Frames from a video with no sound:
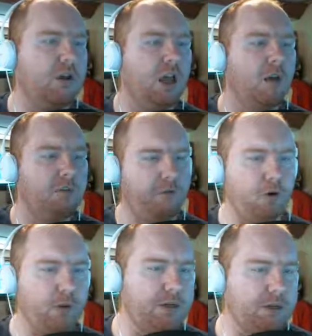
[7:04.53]

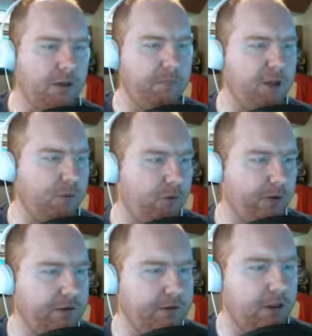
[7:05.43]
Before we install the motherboard,
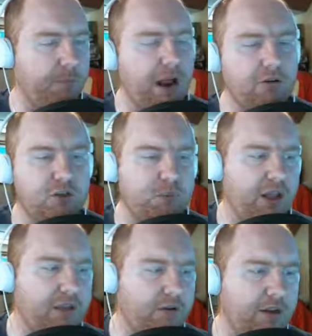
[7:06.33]
we install the power
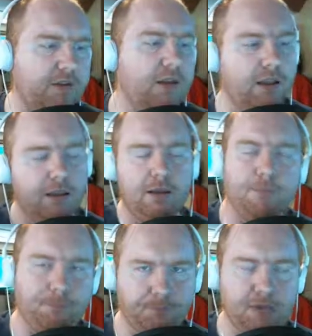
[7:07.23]
supply unit.
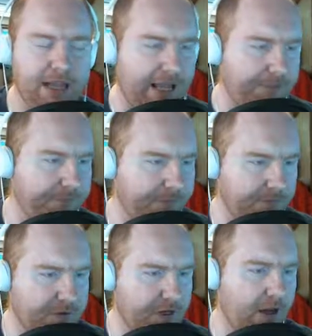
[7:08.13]
Yeah.
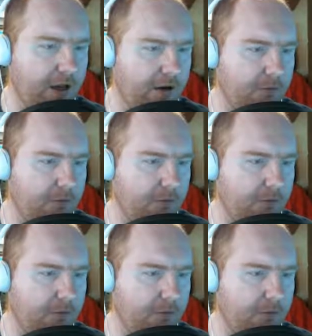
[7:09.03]
So